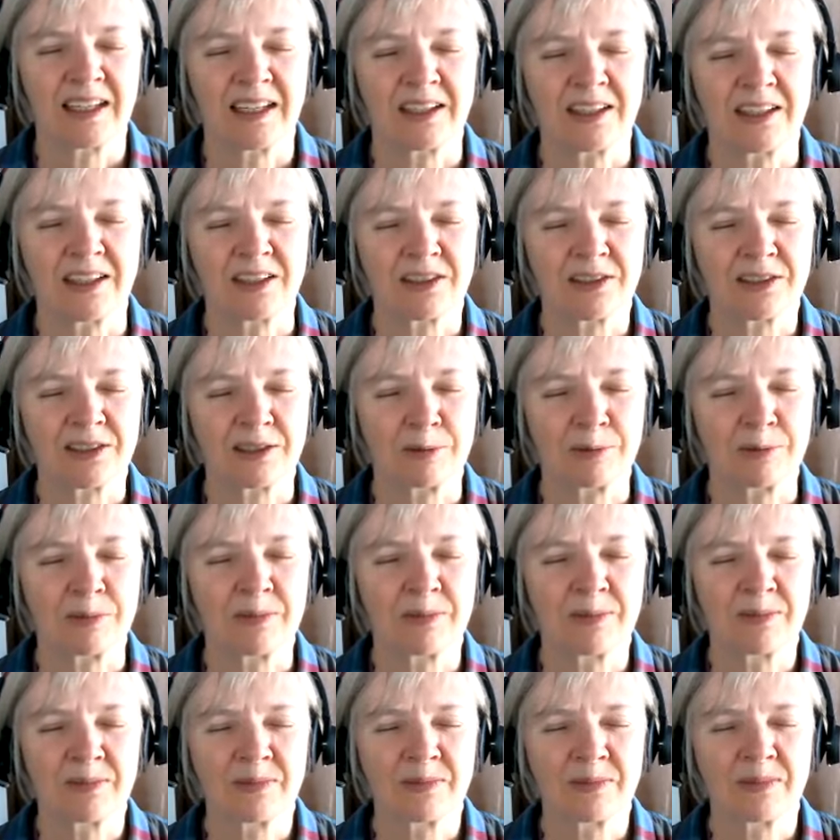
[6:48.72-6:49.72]
and
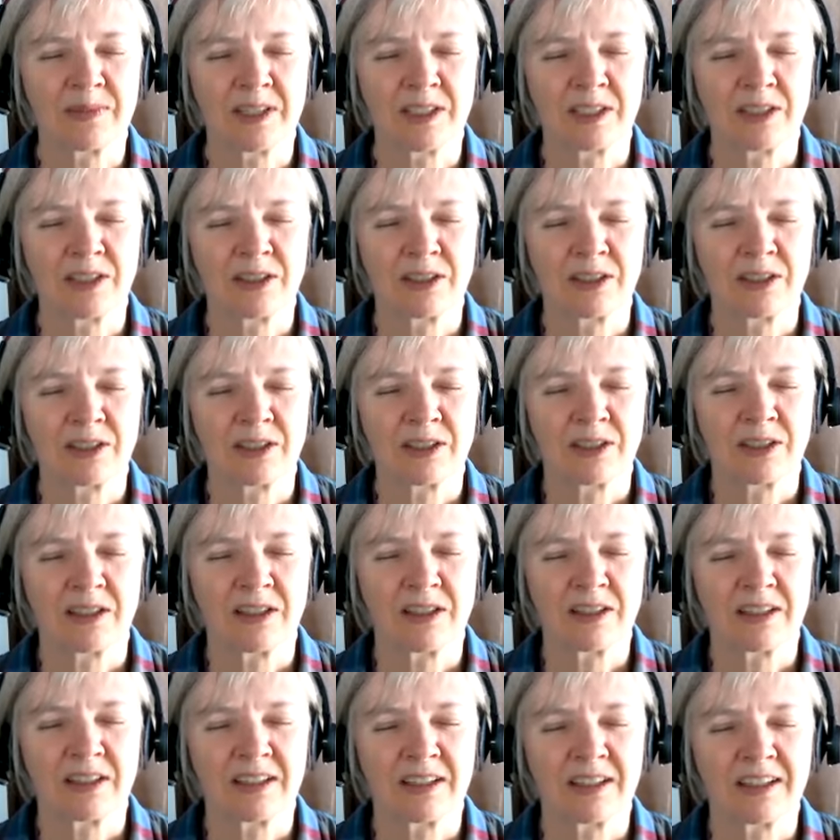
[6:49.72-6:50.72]
some
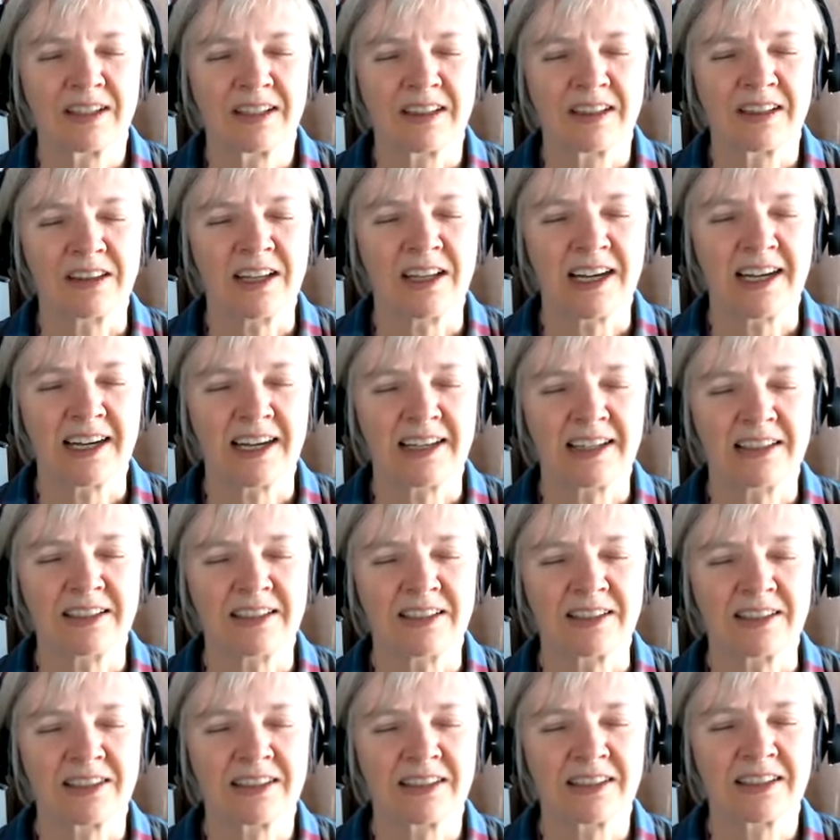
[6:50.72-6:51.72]

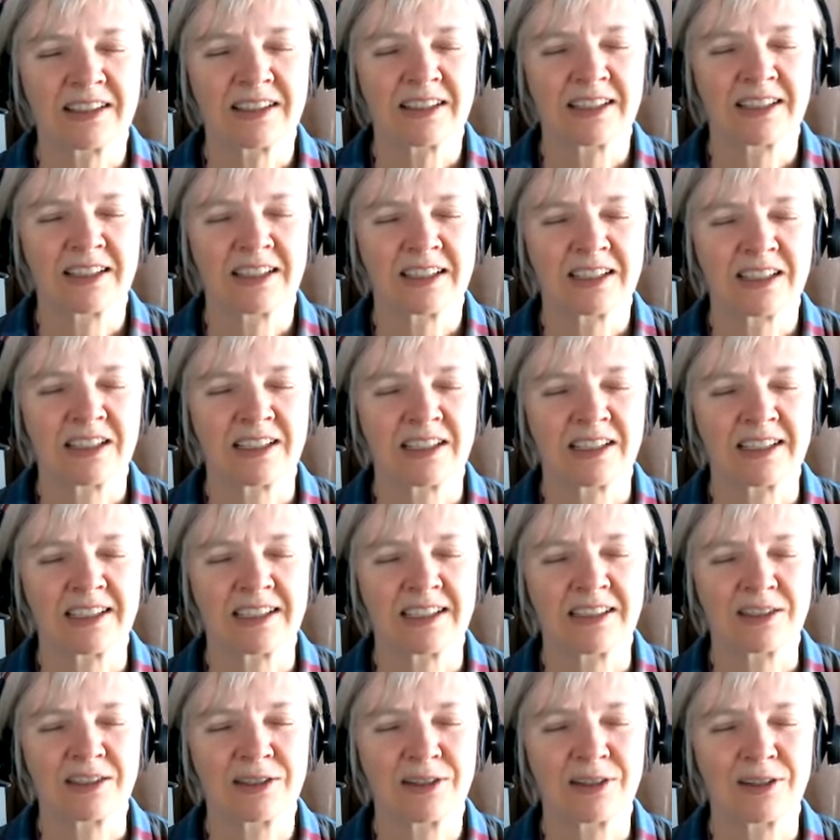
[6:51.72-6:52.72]
lines cut
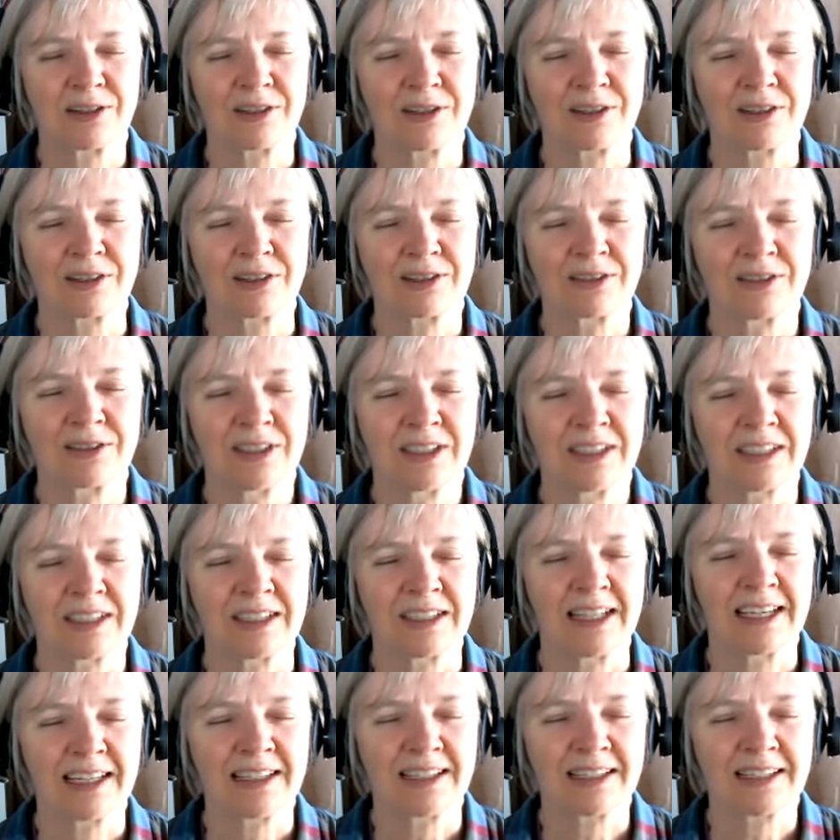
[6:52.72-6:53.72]
into the
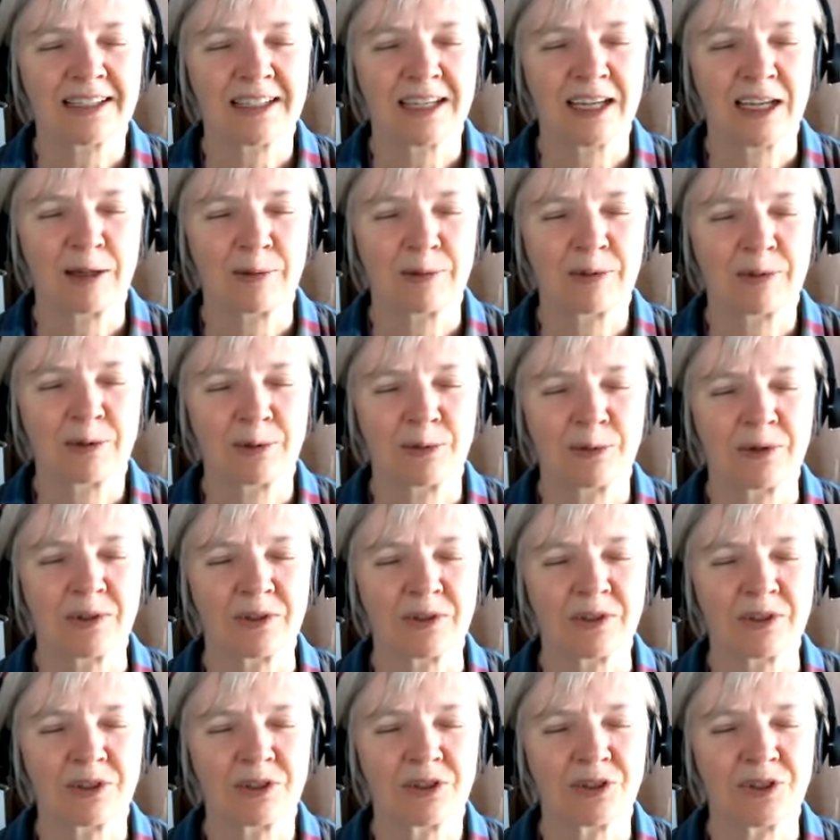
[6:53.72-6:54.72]
landscape
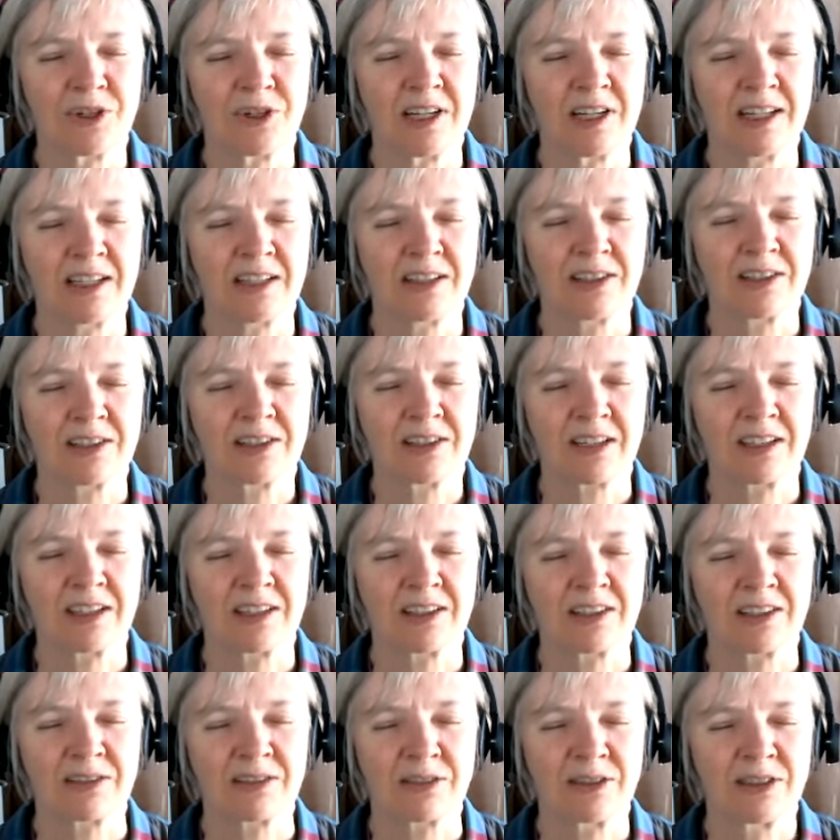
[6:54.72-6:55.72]
where the trains
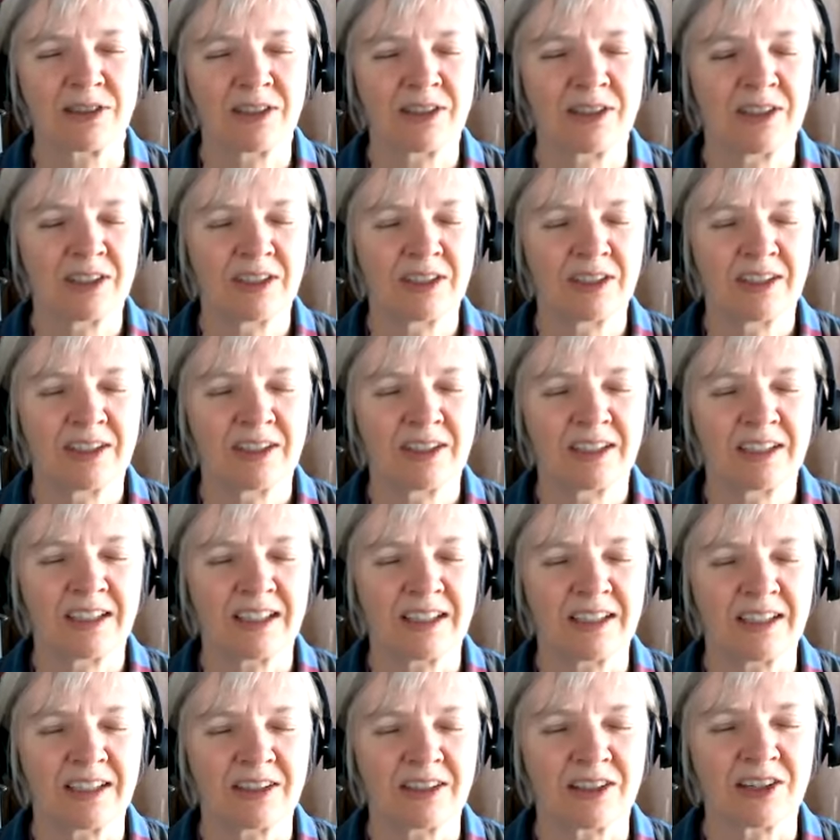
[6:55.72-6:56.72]
and
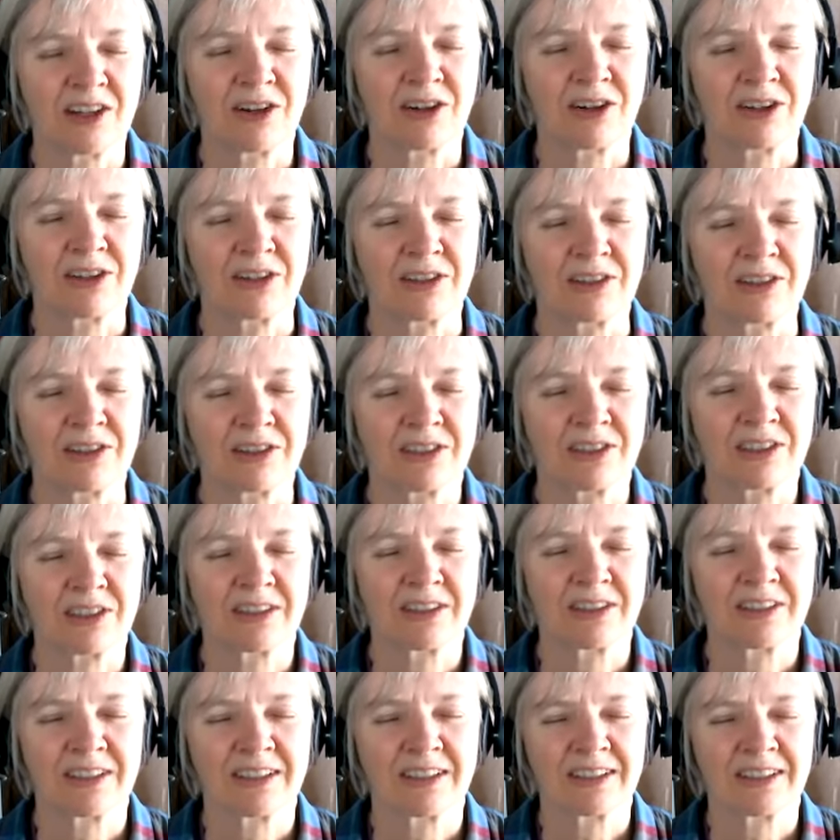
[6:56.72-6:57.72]
the cars
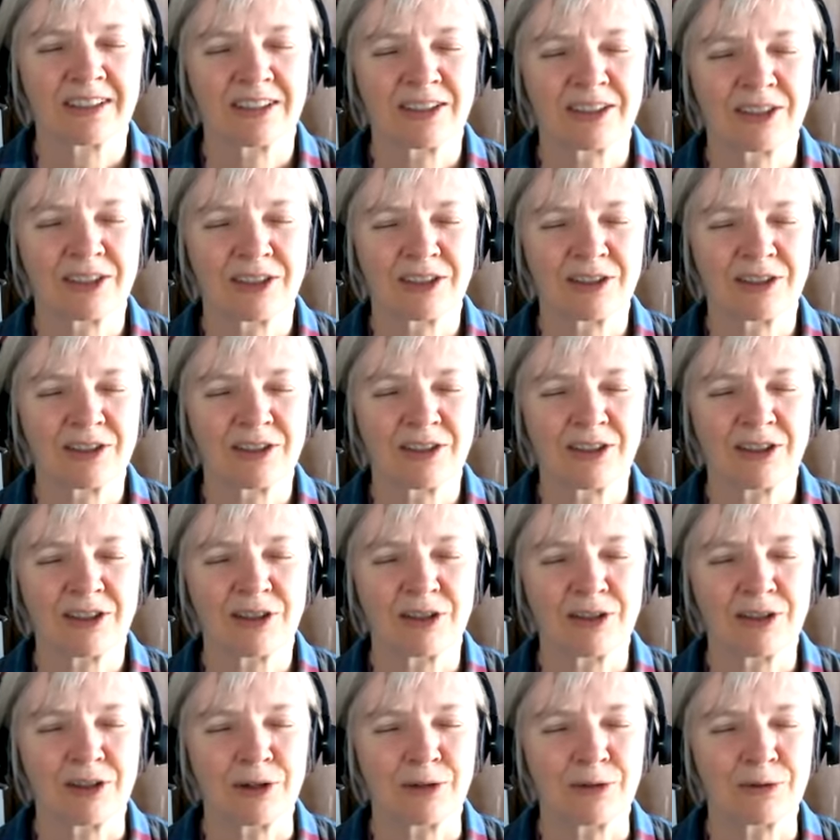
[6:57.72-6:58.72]

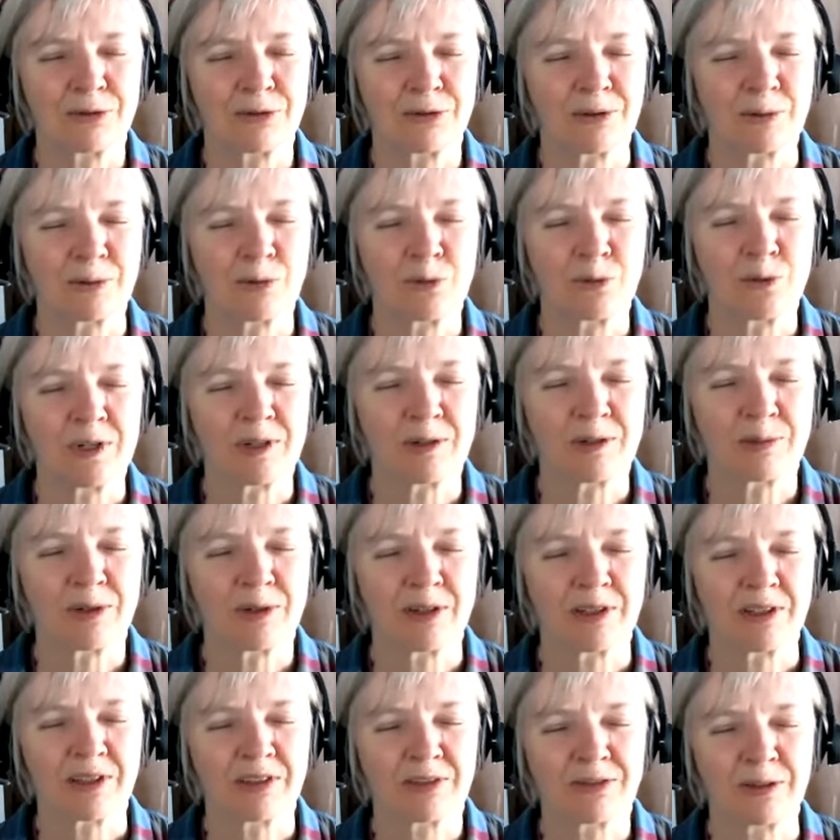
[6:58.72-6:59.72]
go from one
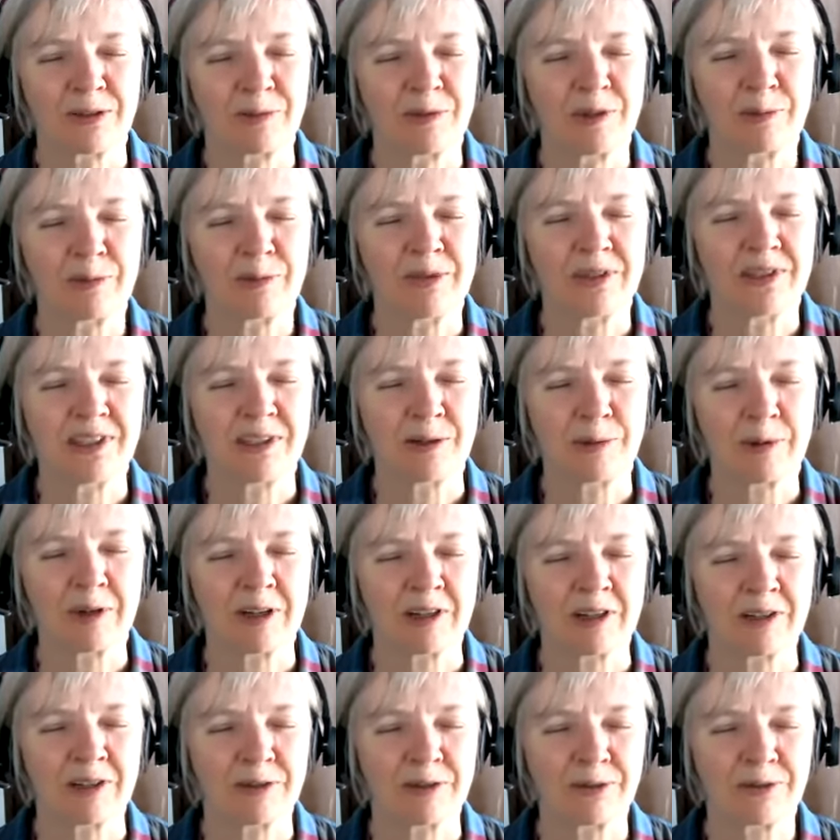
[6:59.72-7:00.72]
part, from the busy
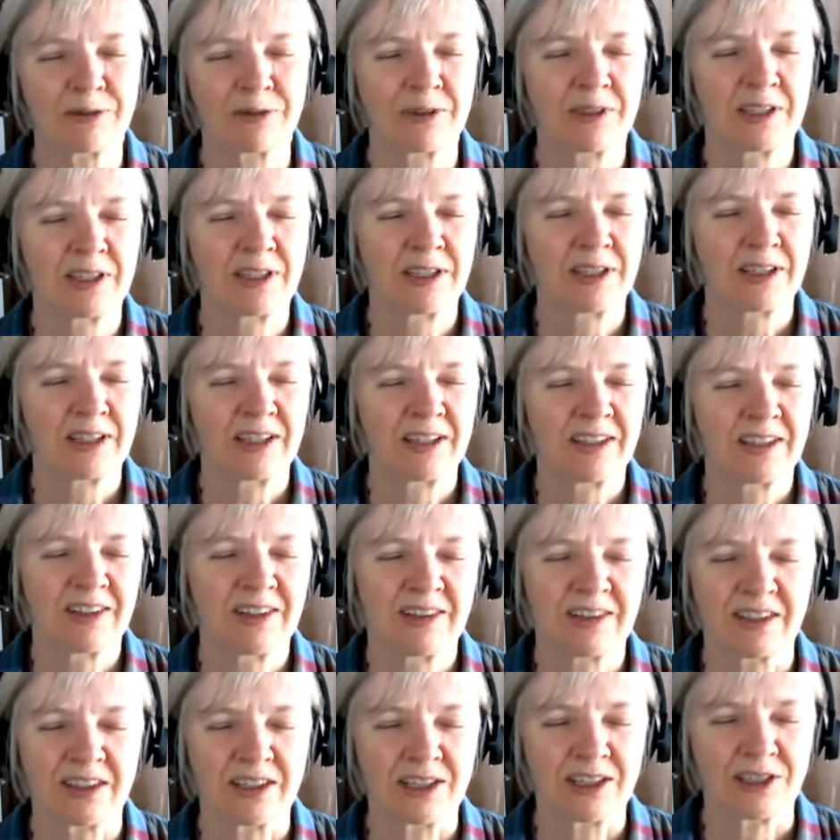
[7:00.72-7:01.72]
part of
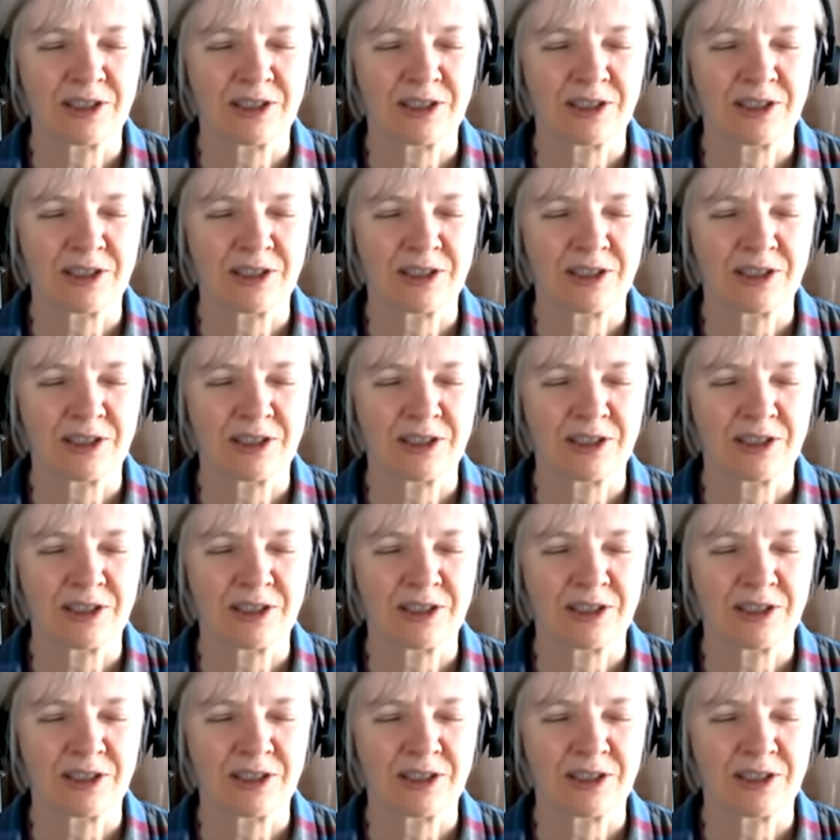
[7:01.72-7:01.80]
the